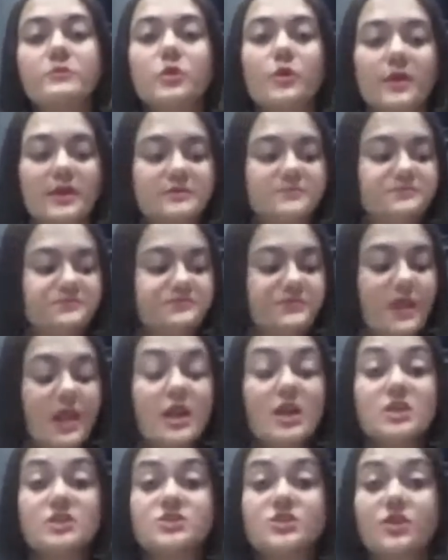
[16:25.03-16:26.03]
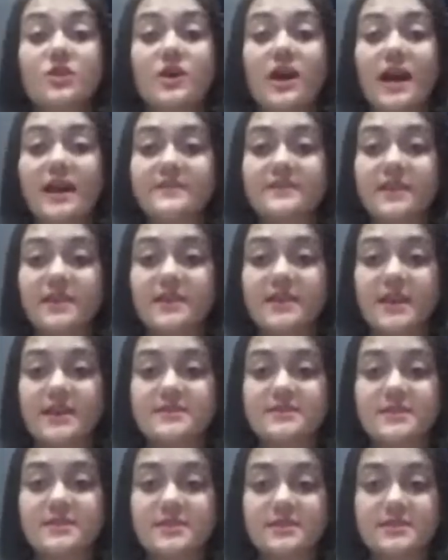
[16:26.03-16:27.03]
Okay. So I think
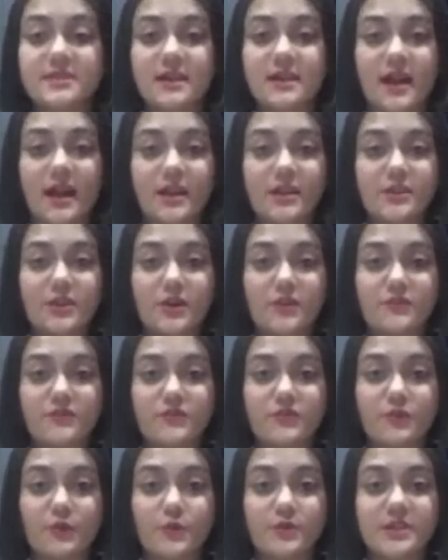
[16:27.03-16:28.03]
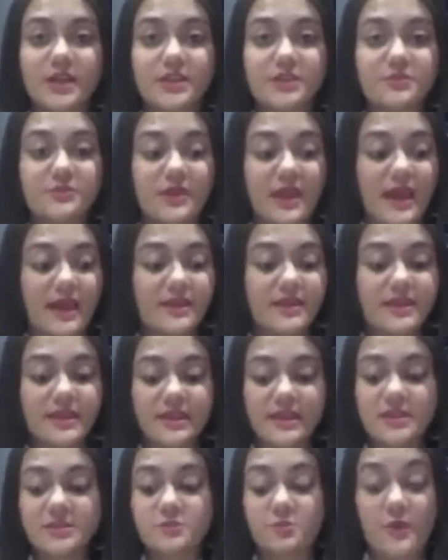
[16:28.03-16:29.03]
yes, this is the kind of food that you can
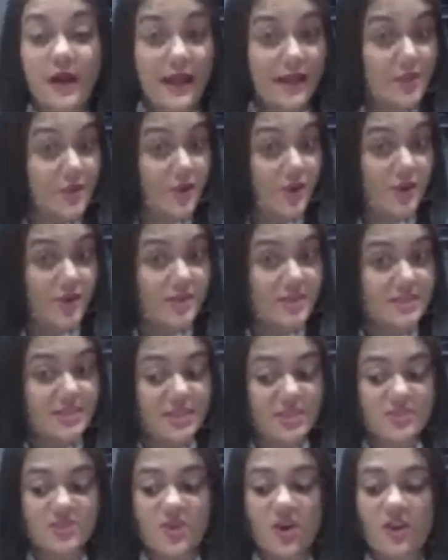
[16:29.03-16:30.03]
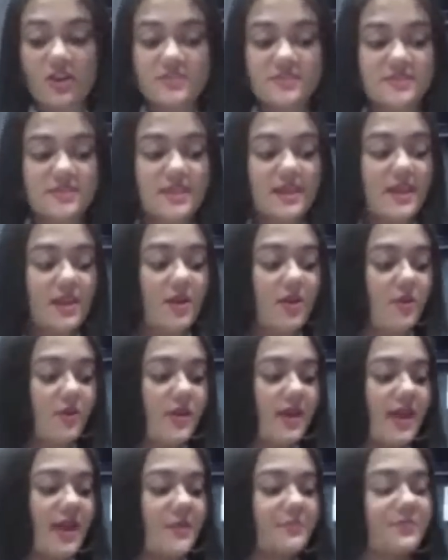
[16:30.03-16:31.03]
eat while you're on a detox.
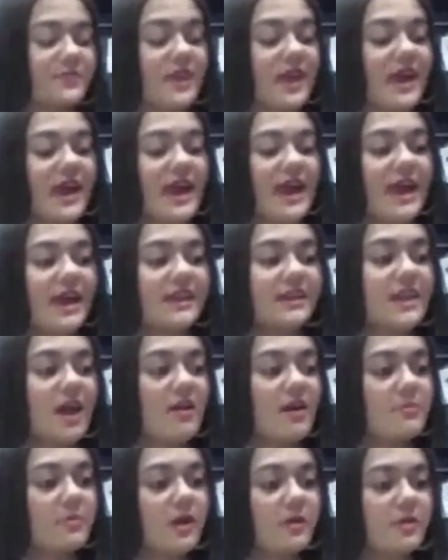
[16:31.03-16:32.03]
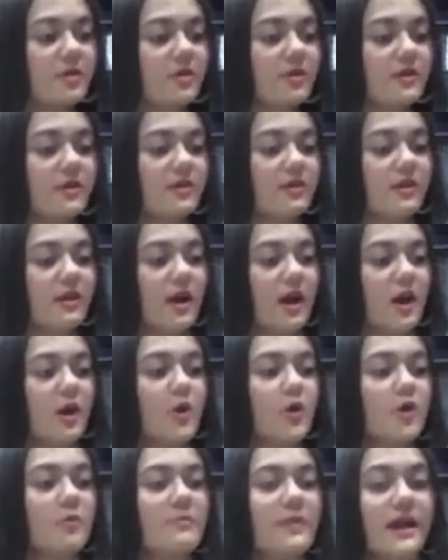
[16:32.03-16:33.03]
Okay. And now I'm gonna
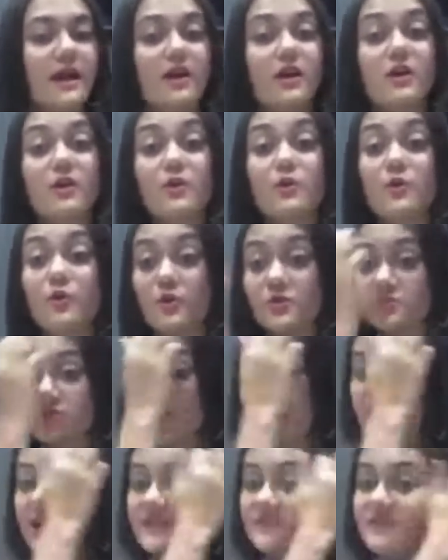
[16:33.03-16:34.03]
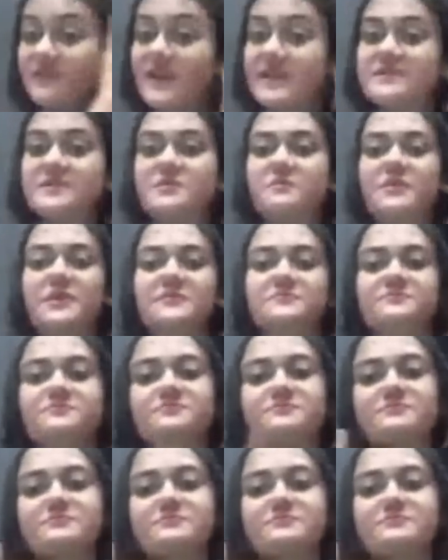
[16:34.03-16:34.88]
go to another recipe.